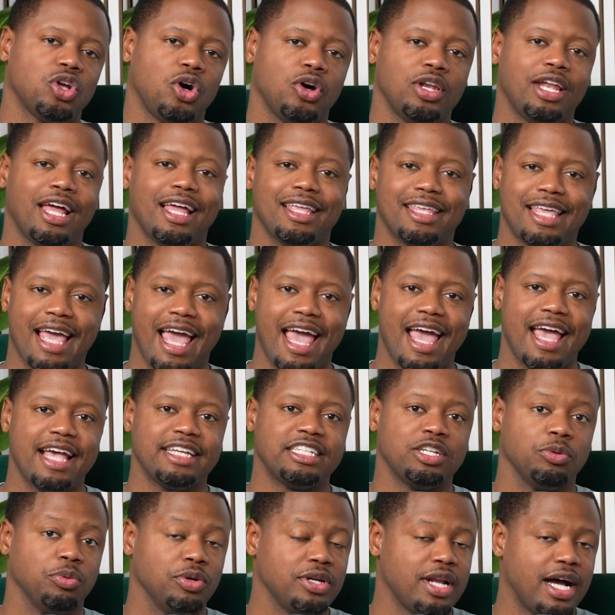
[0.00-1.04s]
all that
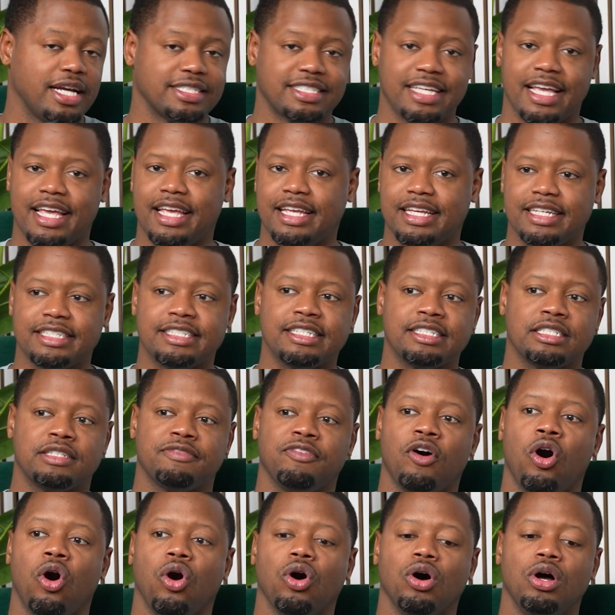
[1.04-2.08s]
cash. And we're not saying it's his
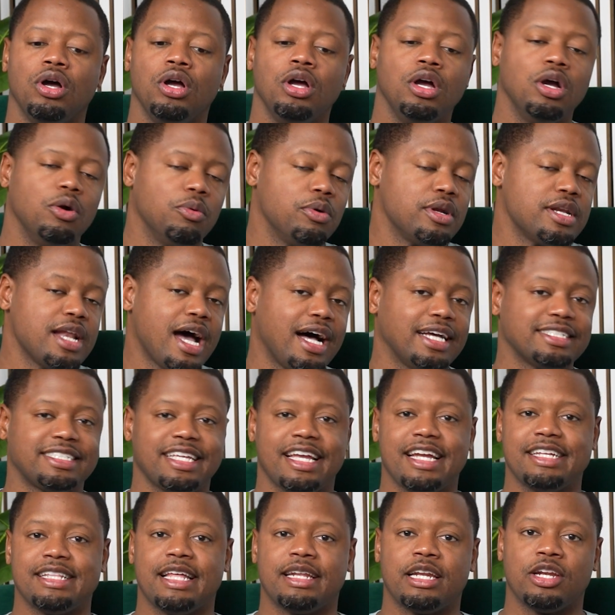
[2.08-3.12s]
fault. We're not
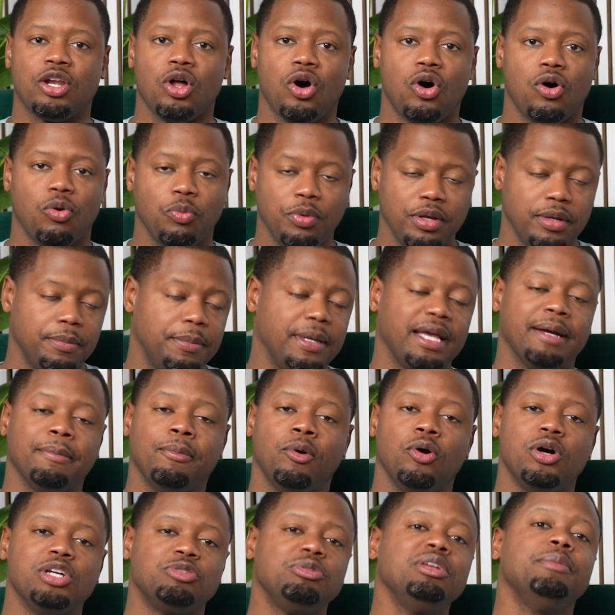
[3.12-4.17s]
saying that at all. We're big
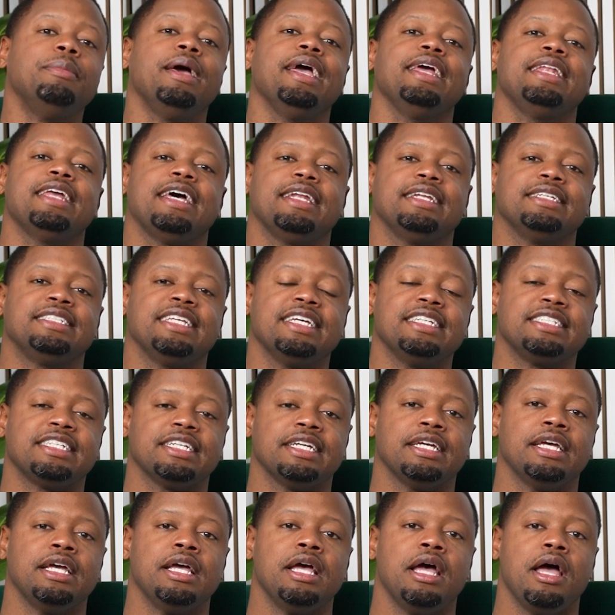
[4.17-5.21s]
boys. We made that
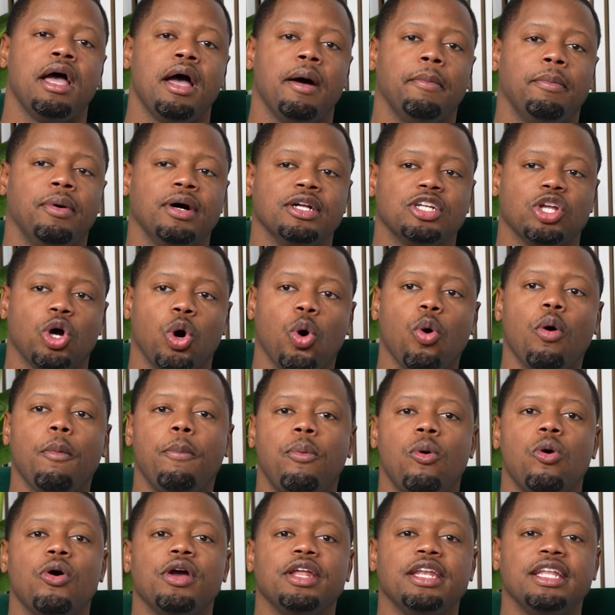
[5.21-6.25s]
decision. But the whole
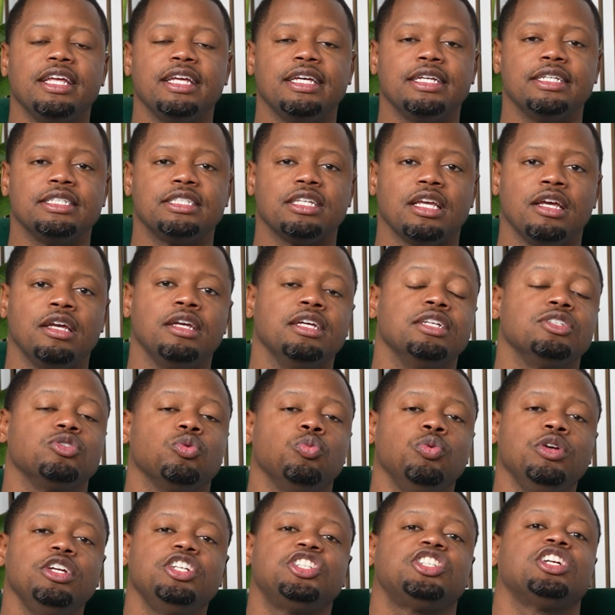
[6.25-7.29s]
point is
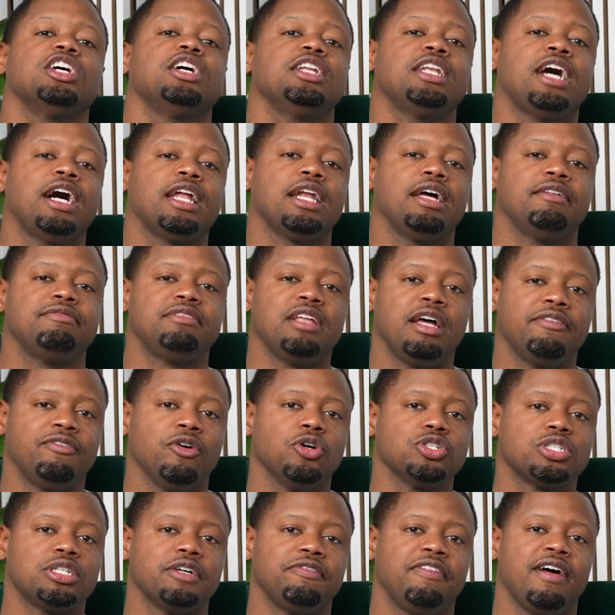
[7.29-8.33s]
we should not have
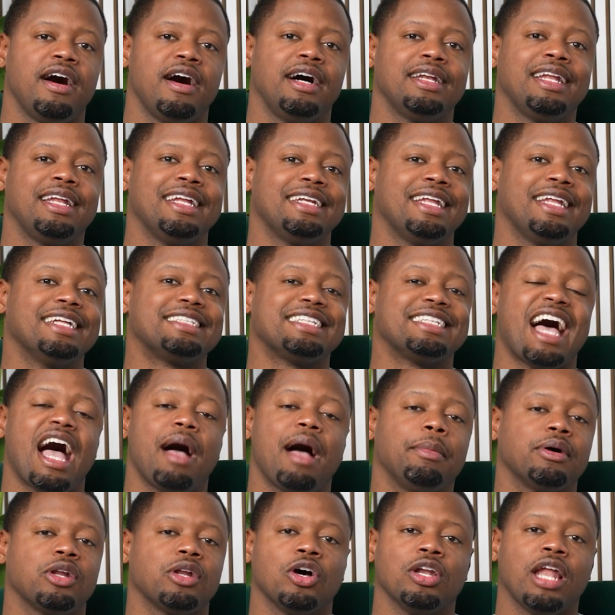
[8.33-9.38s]
diversified at that
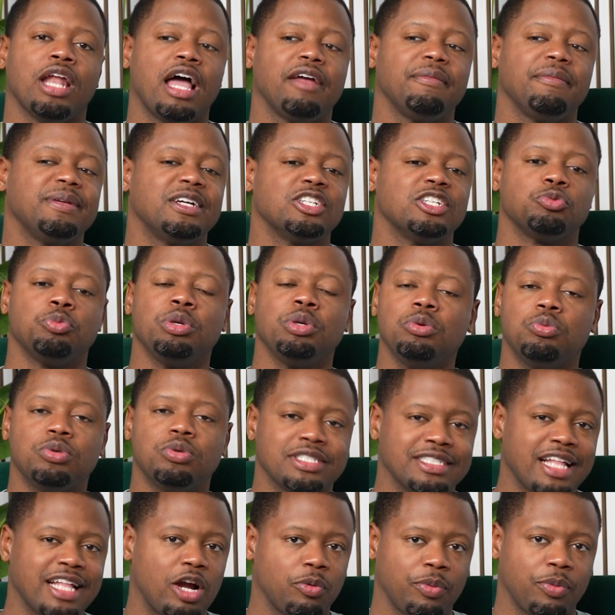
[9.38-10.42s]
time in our life because we
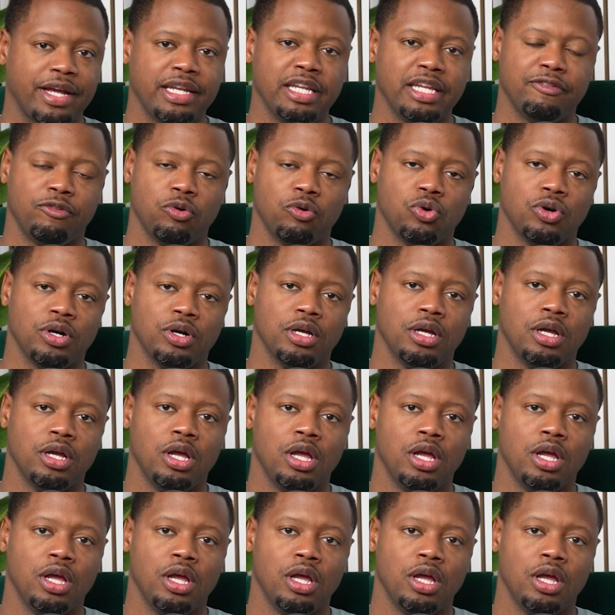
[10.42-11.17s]
was not ready for it.